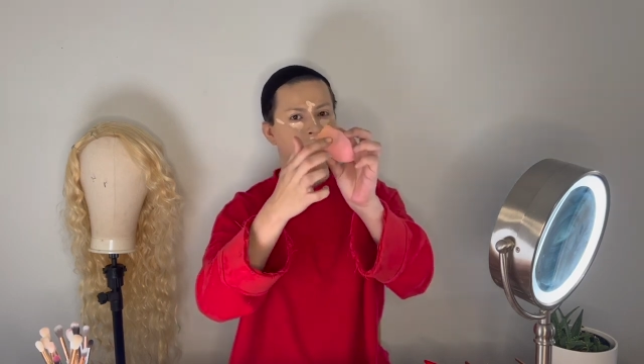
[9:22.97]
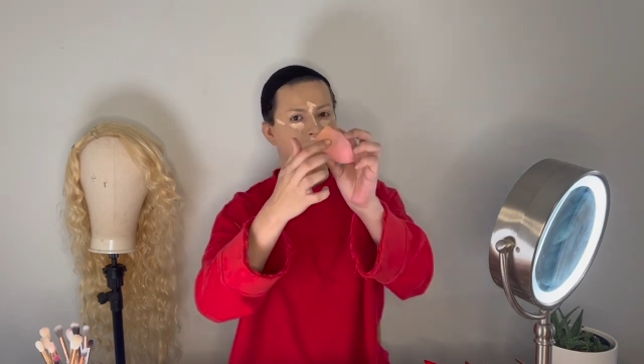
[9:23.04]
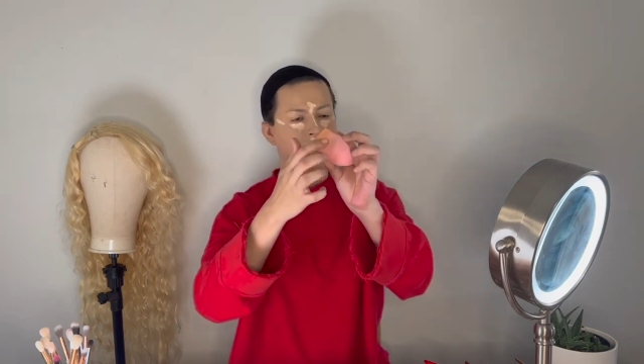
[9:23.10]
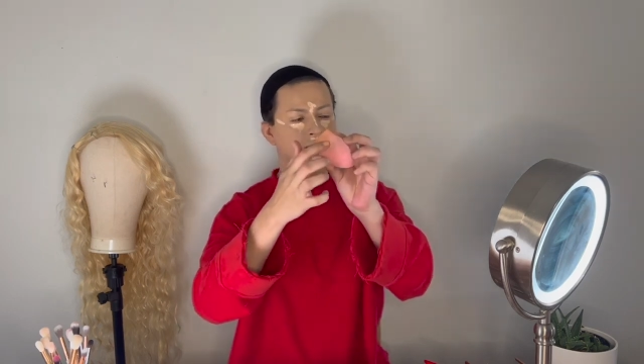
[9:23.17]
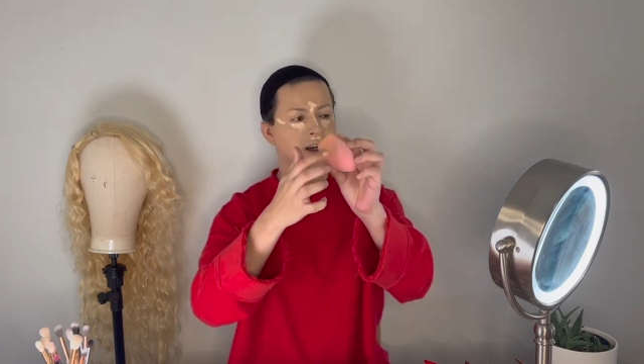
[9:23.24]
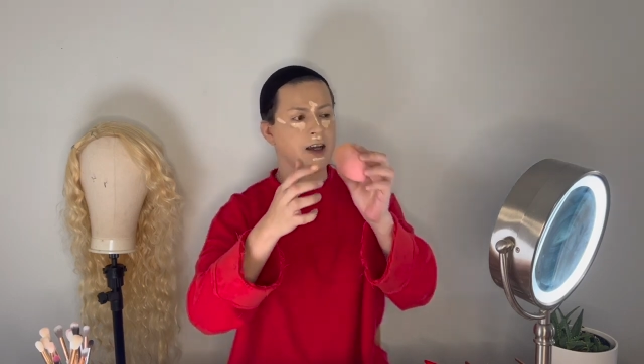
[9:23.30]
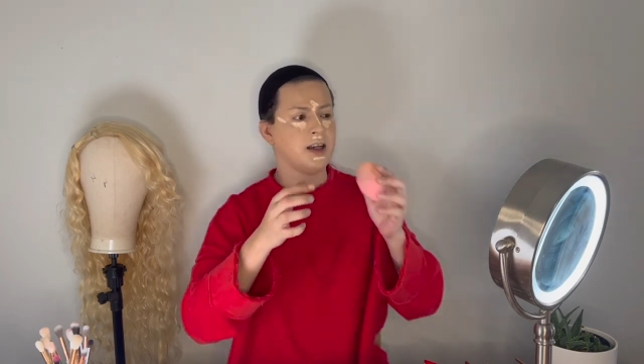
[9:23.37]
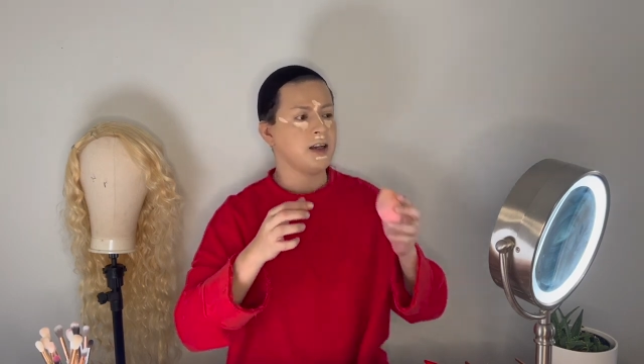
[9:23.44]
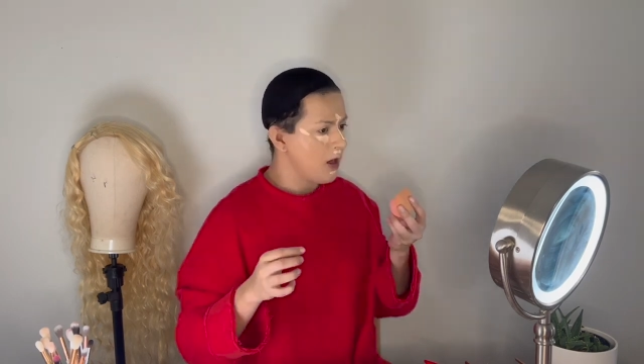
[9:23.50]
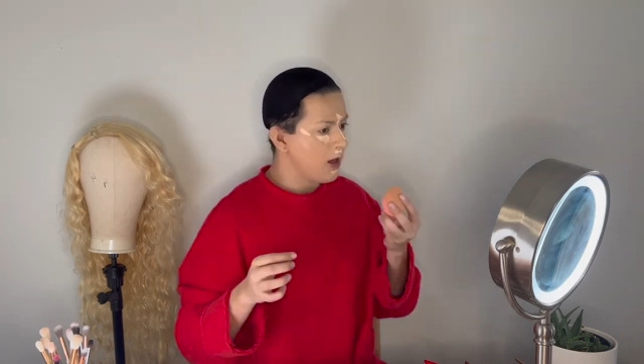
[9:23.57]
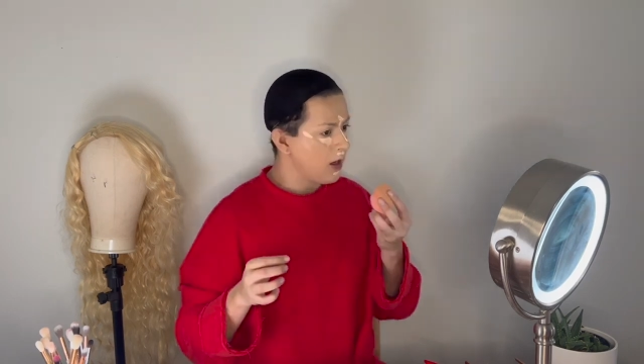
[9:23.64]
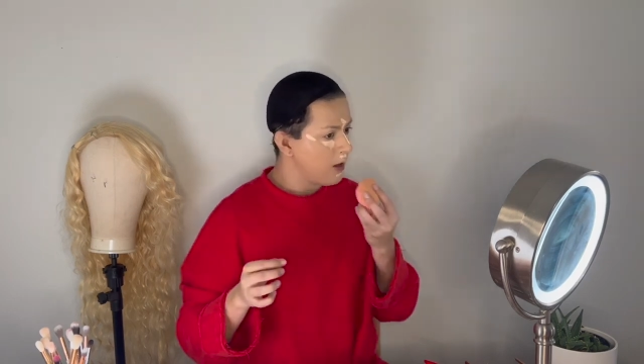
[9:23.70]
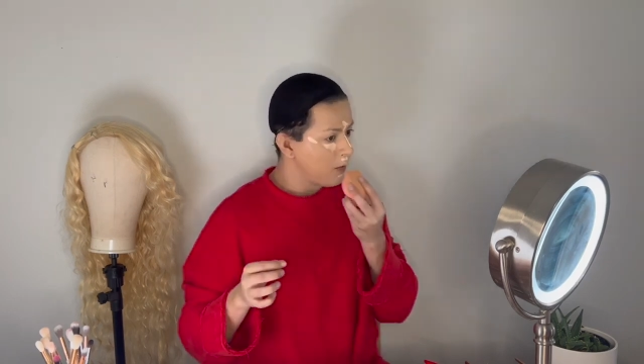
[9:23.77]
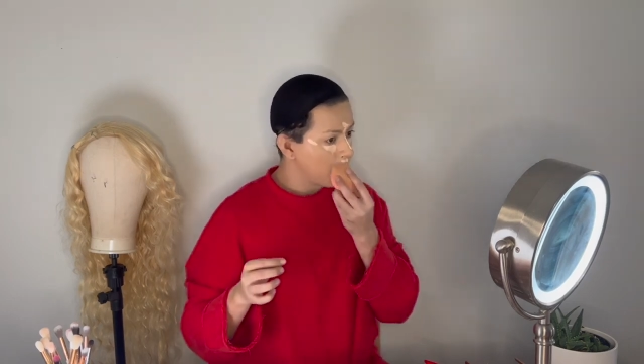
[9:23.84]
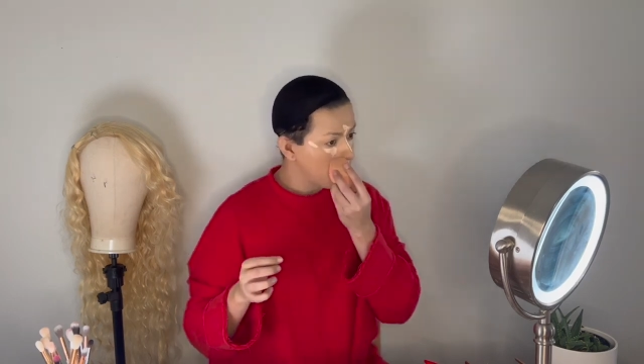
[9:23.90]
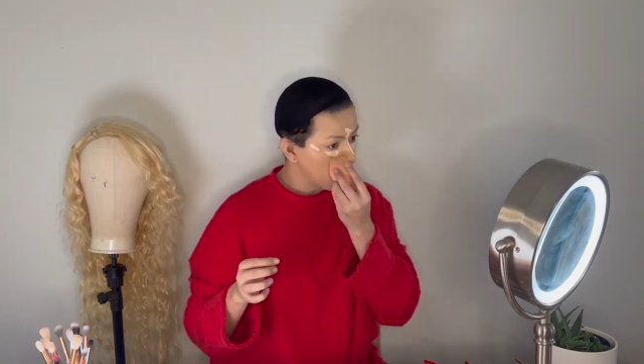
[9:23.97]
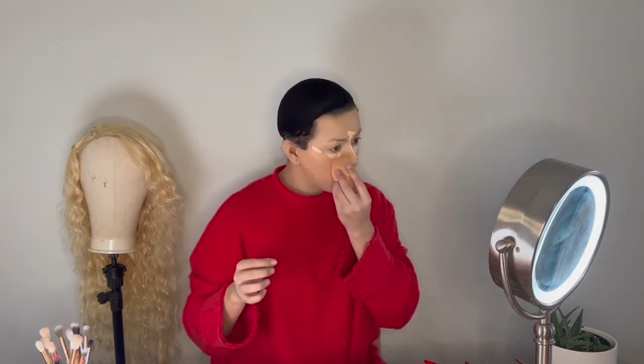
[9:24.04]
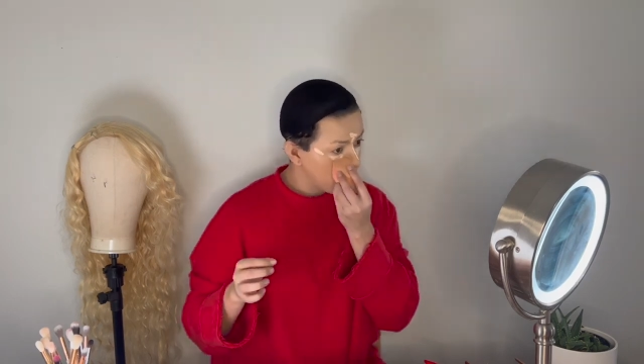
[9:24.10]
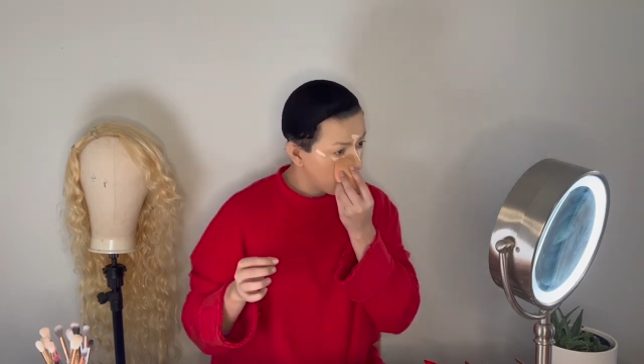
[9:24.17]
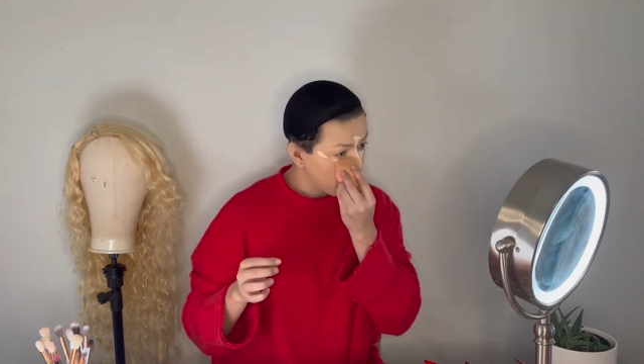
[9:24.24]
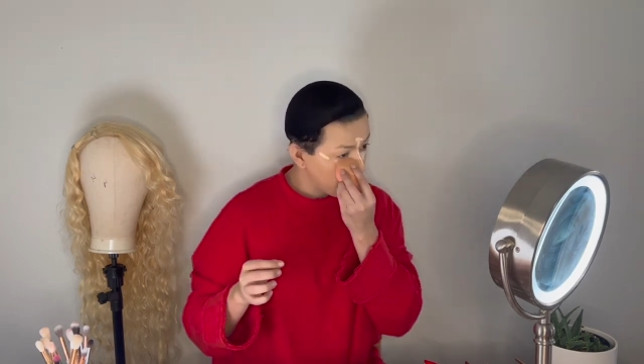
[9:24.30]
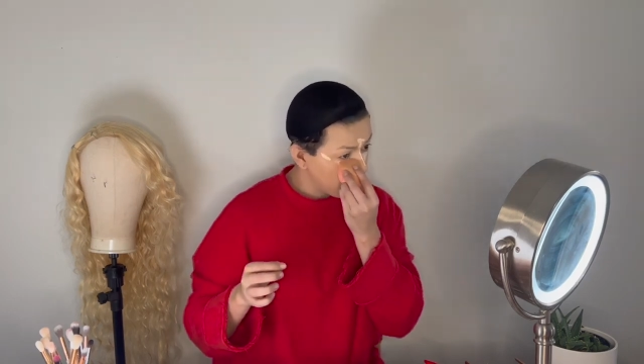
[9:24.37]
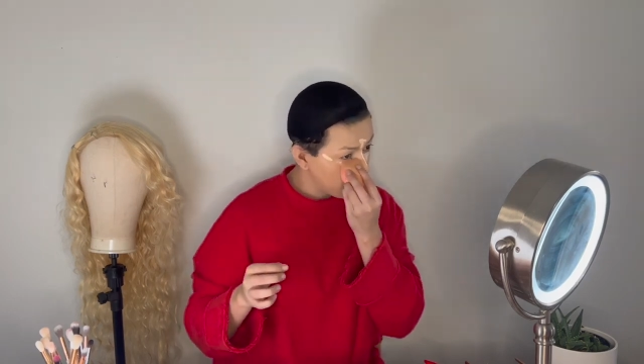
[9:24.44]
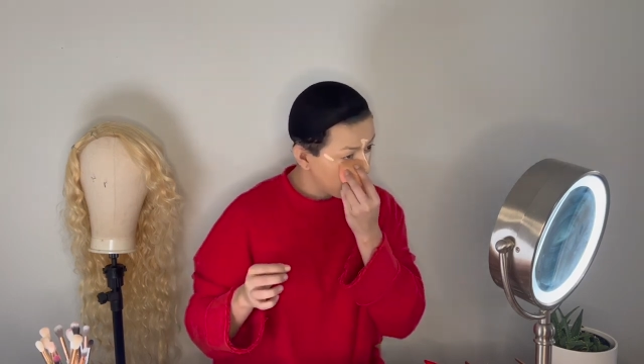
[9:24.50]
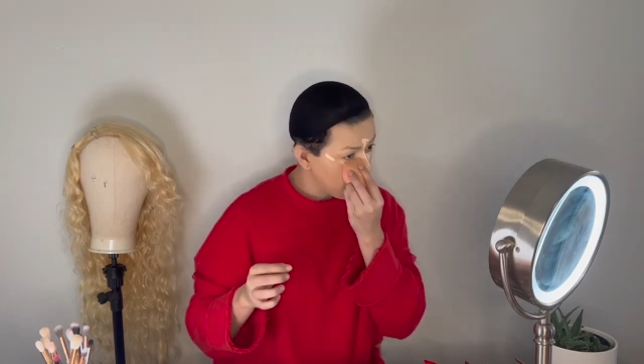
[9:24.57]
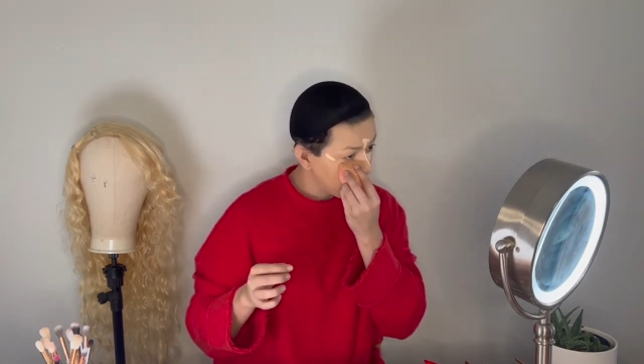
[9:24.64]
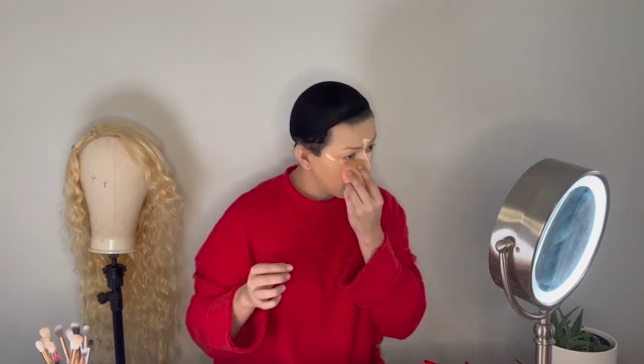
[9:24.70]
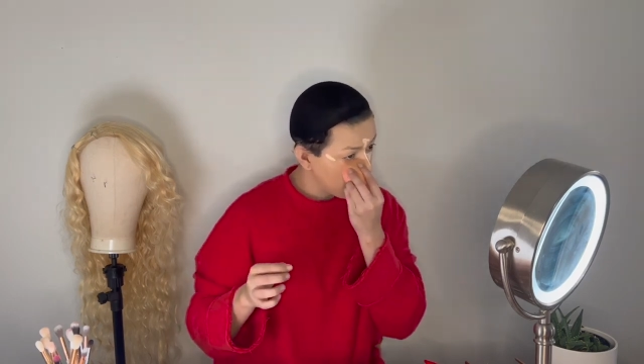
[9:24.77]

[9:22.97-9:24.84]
side. And we're going to tap.